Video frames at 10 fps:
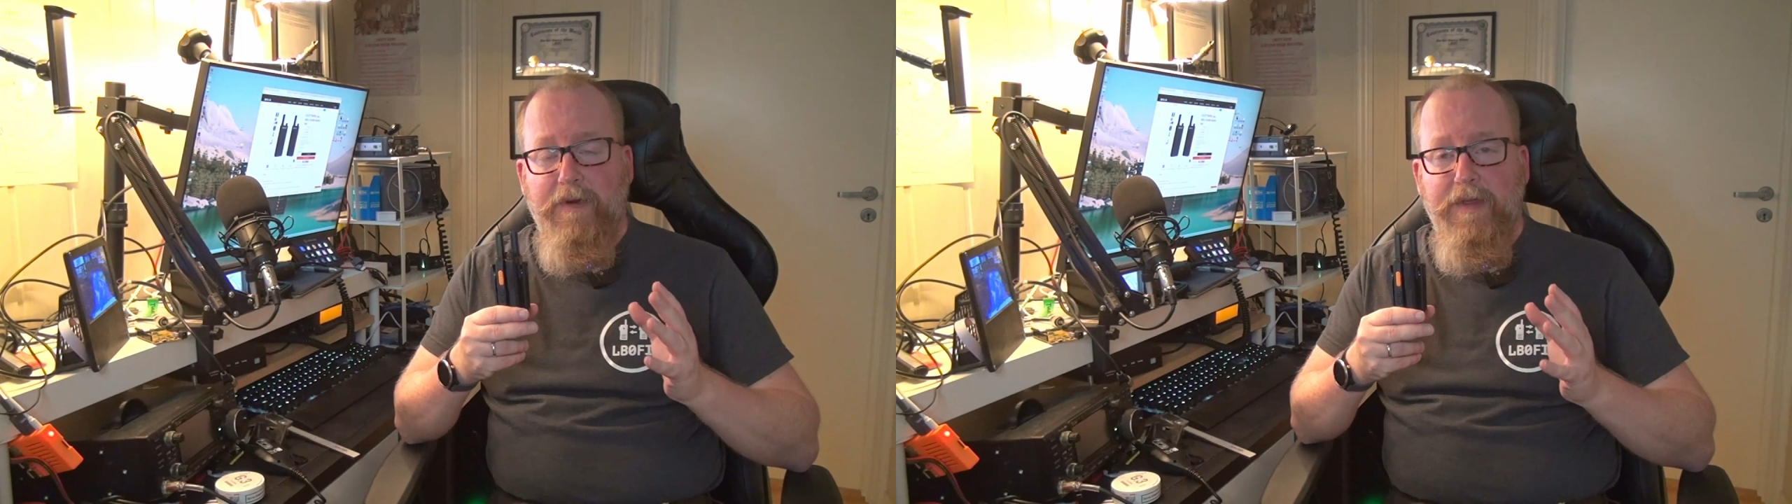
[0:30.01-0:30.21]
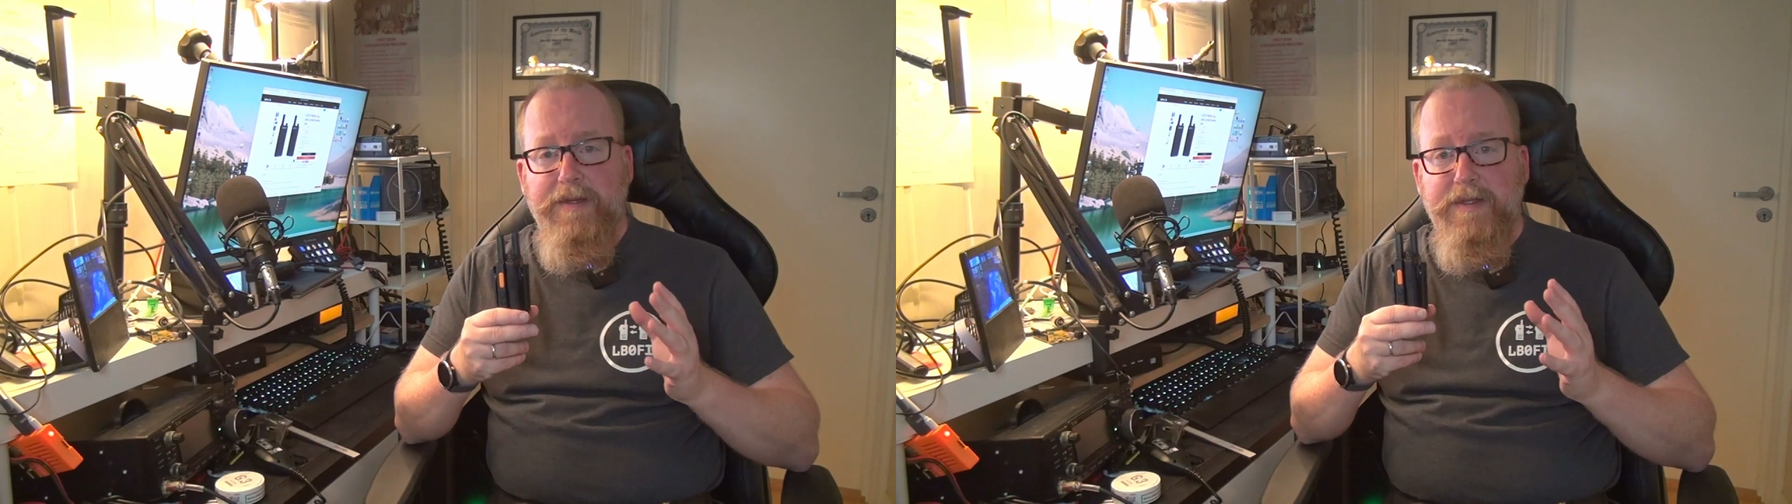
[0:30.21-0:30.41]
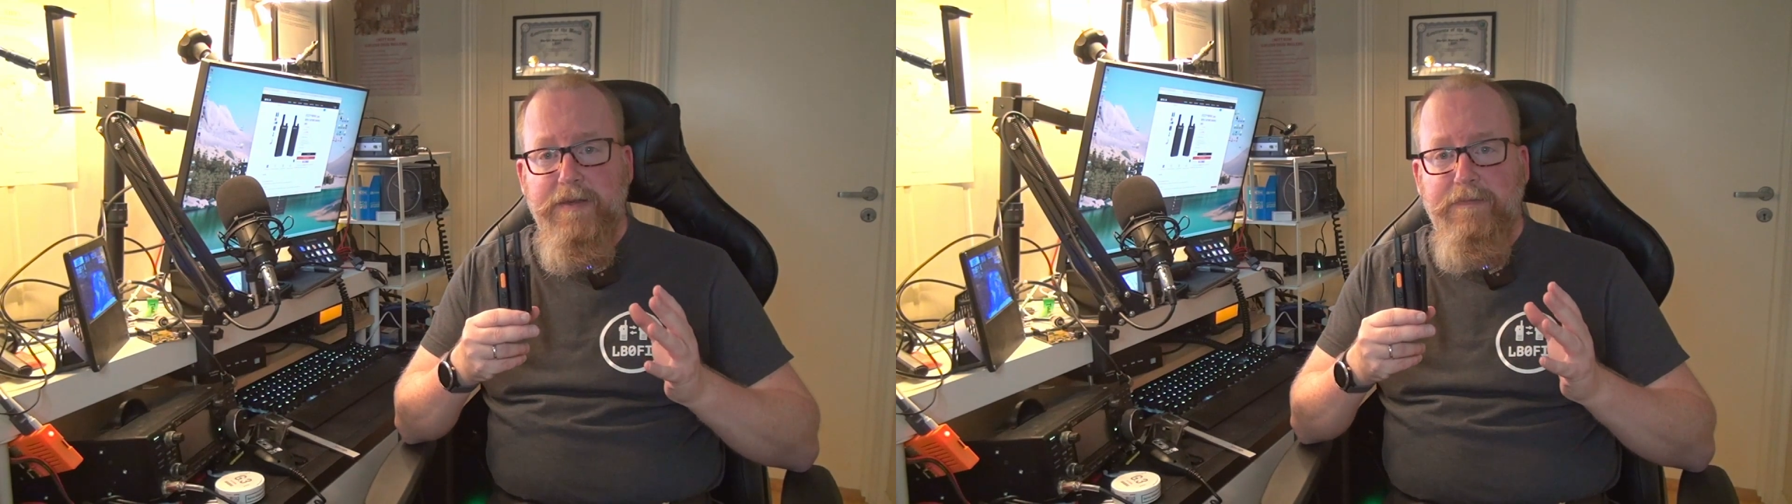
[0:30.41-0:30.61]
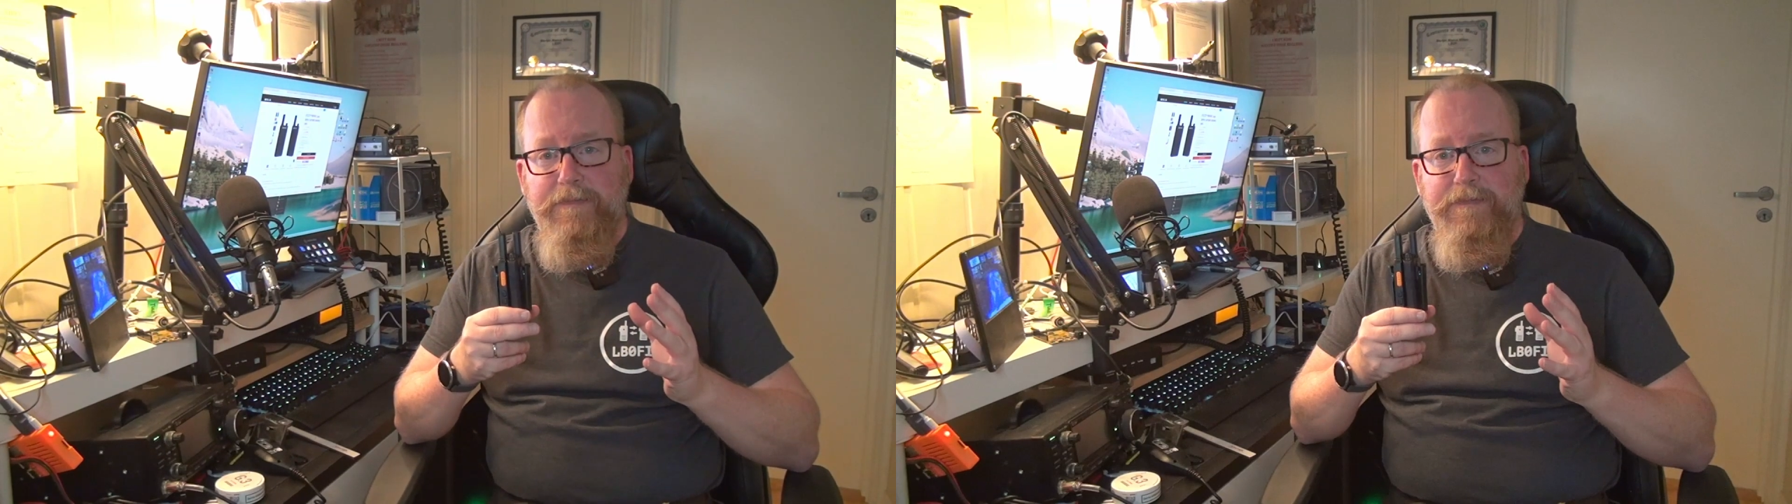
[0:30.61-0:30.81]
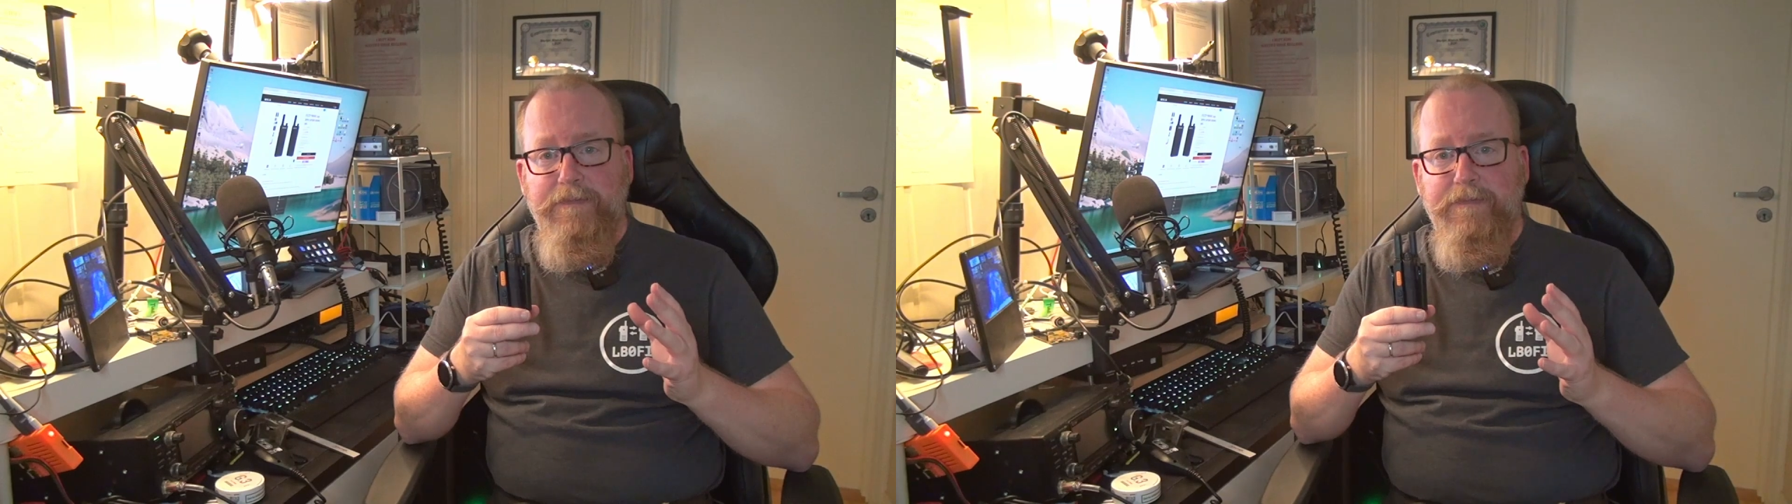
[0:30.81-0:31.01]
this,
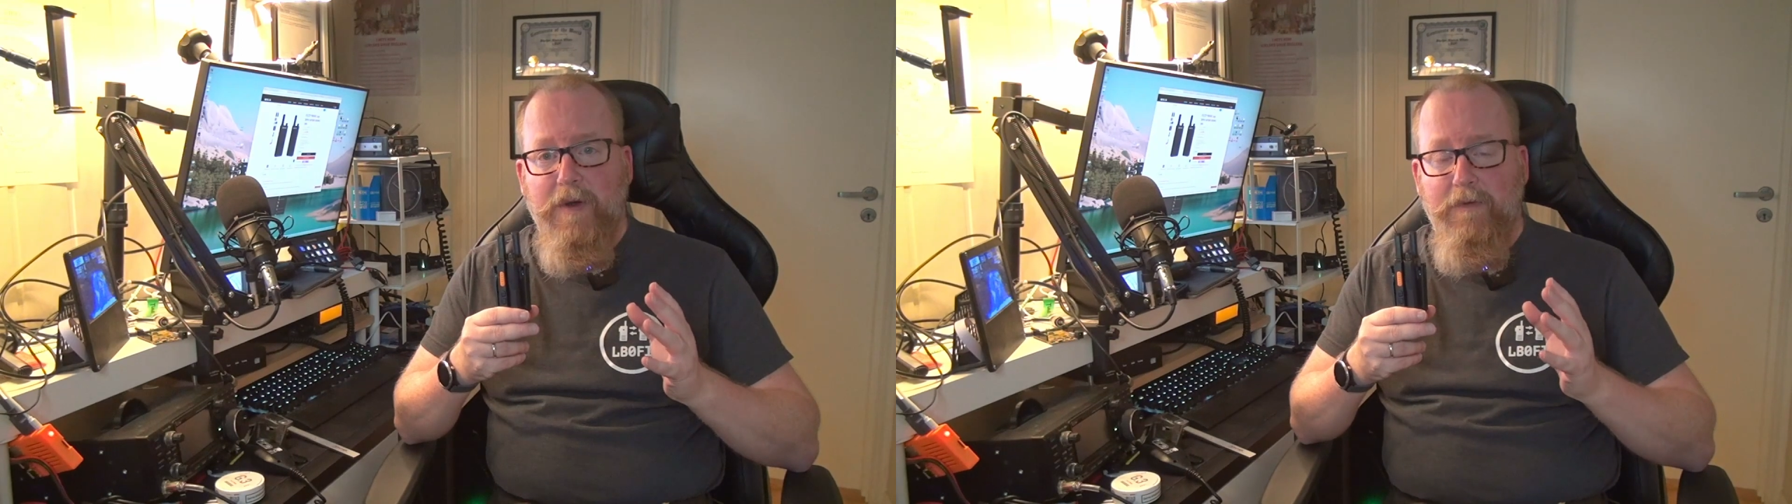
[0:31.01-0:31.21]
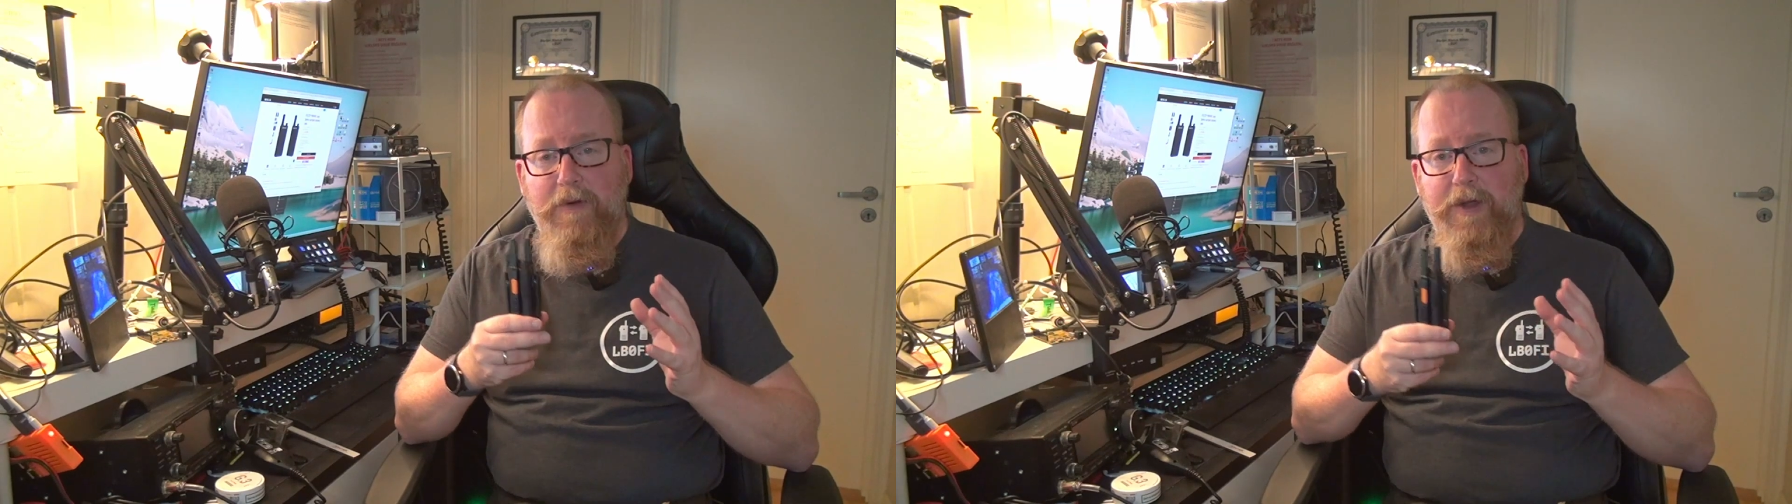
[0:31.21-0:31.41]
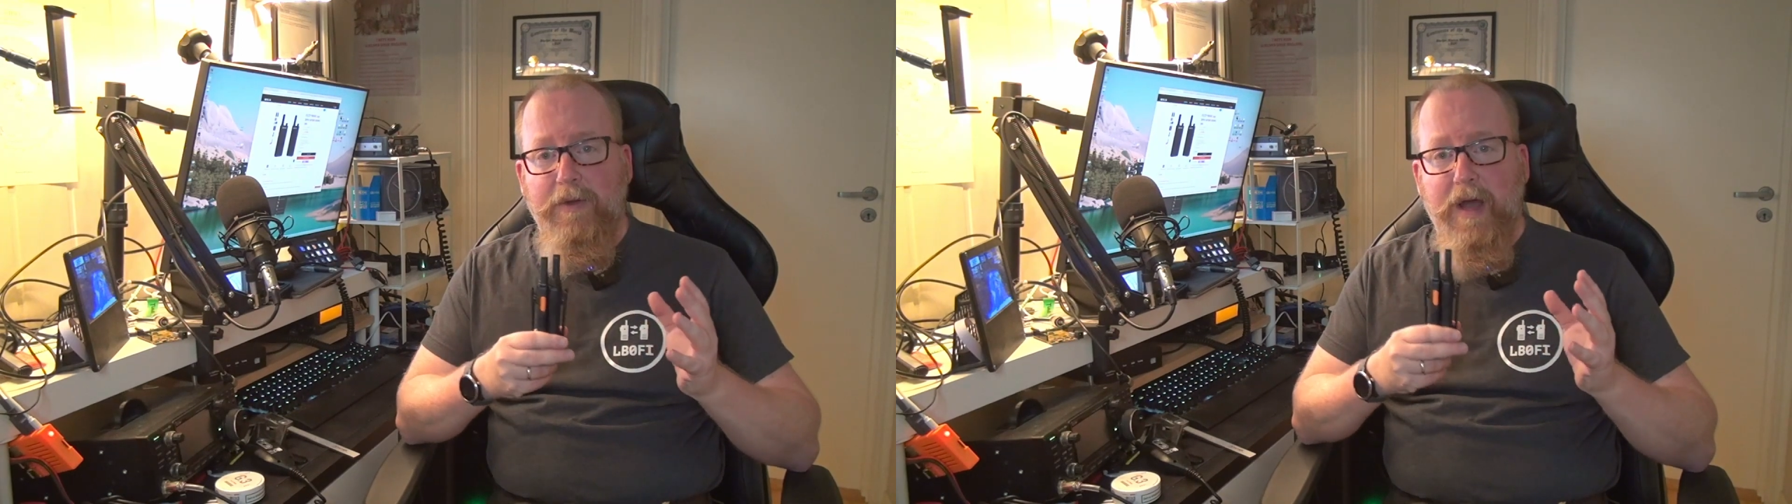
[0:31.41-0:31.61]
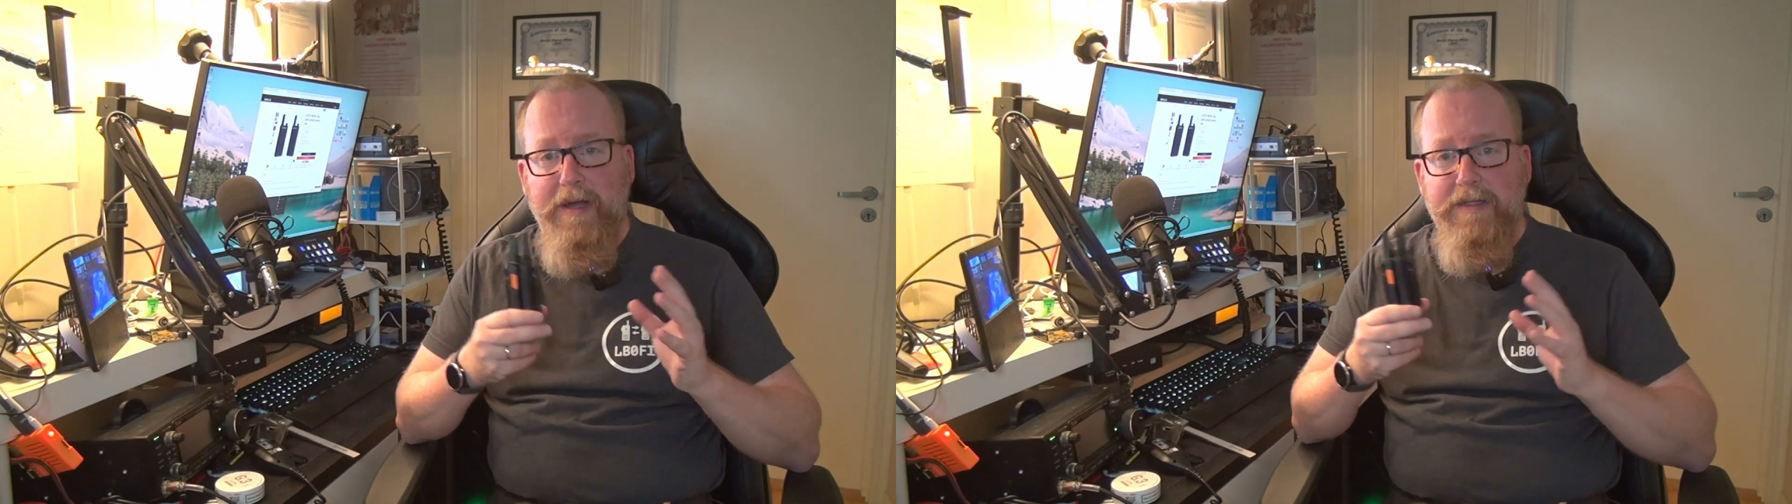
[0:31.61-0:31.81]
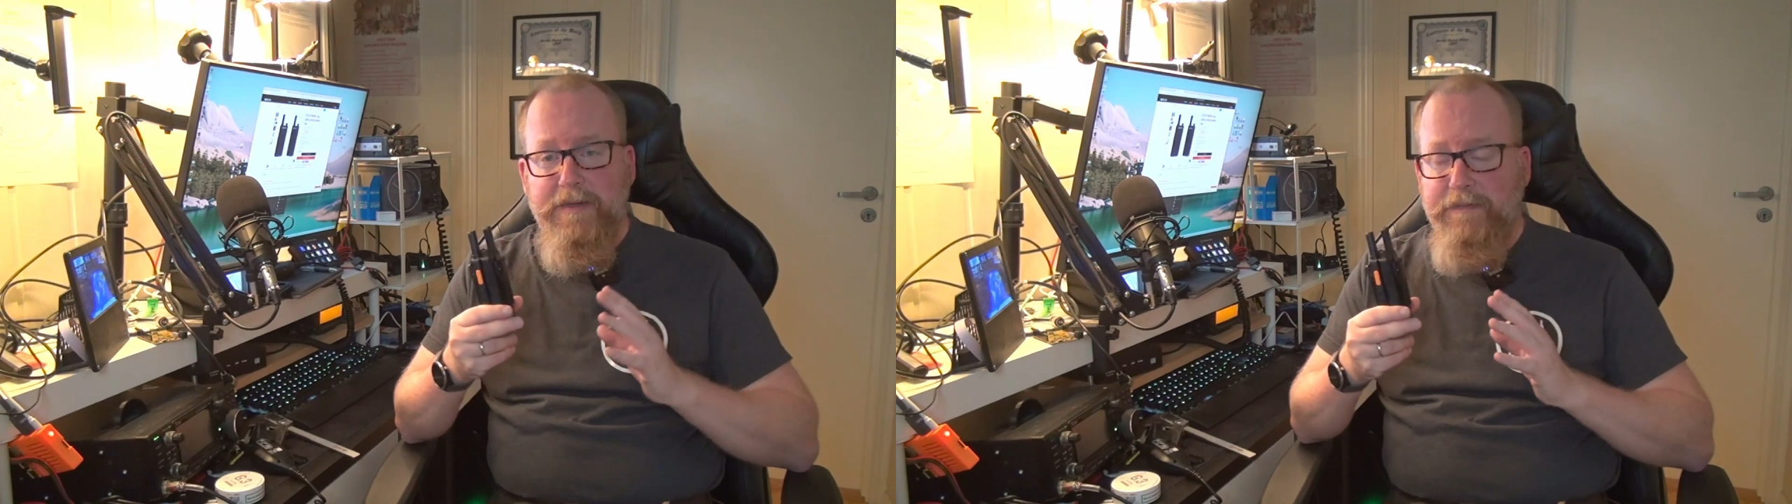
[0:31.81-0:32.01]
or for you
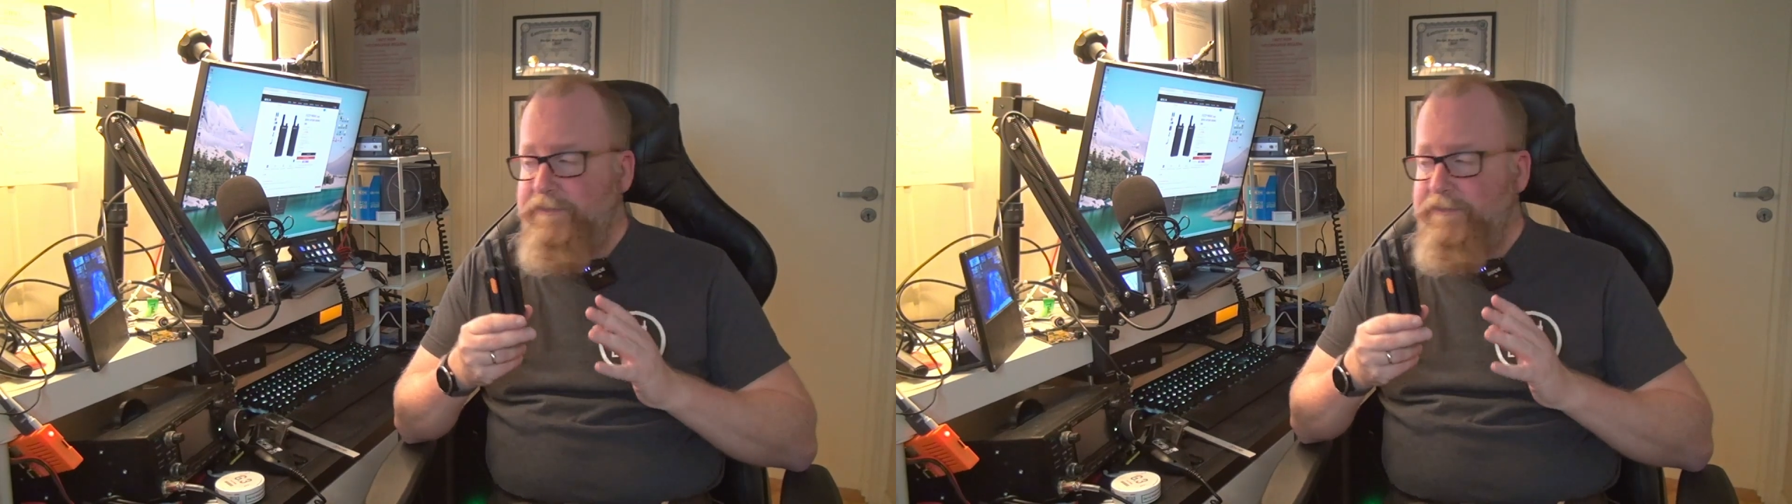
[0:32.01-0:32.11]
guys.